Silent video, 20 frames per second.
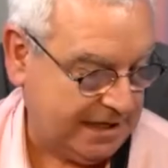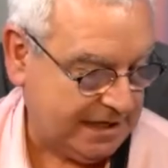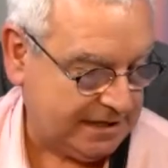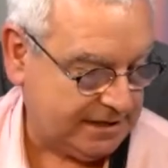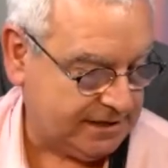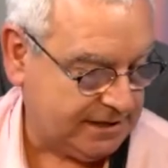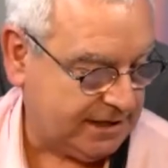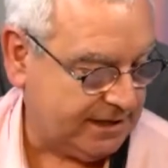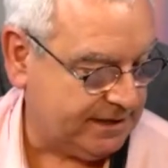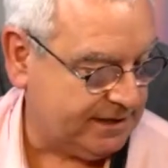
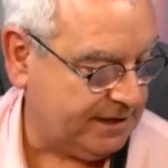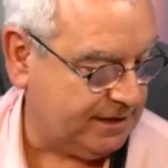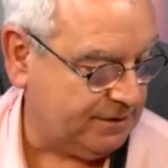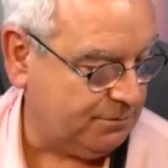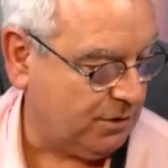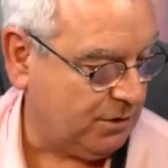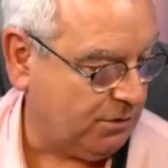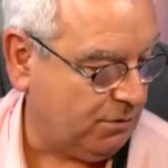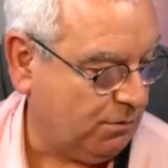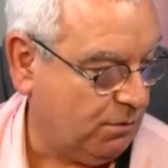So I said,
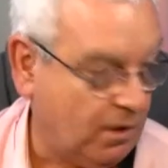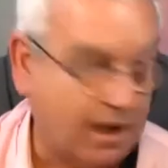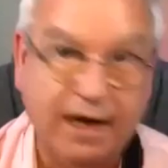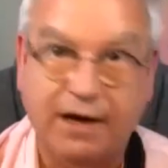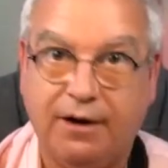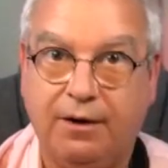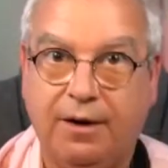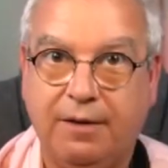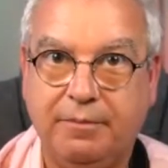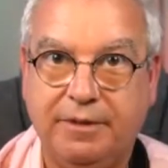"Well,
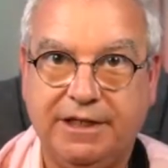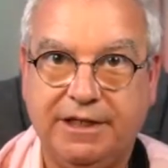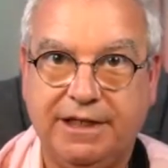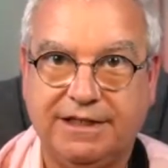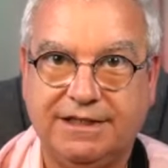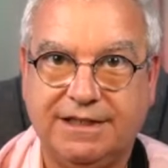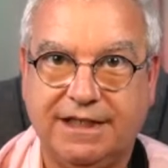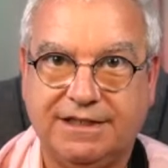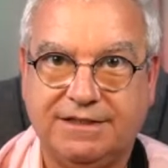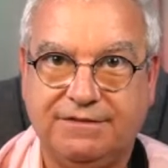wow! I mean,
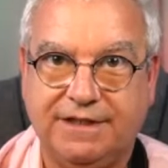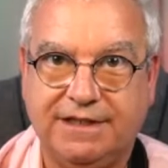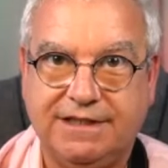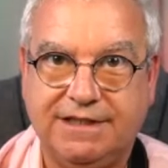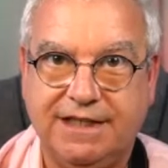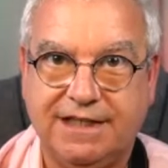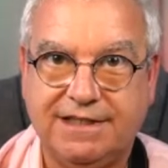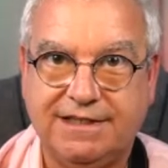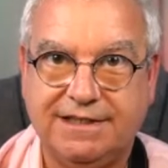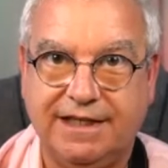that, that's
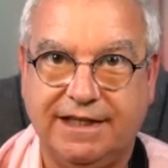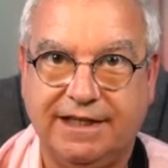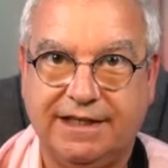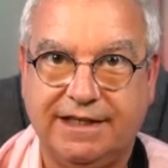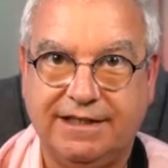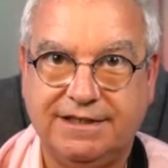fantastic."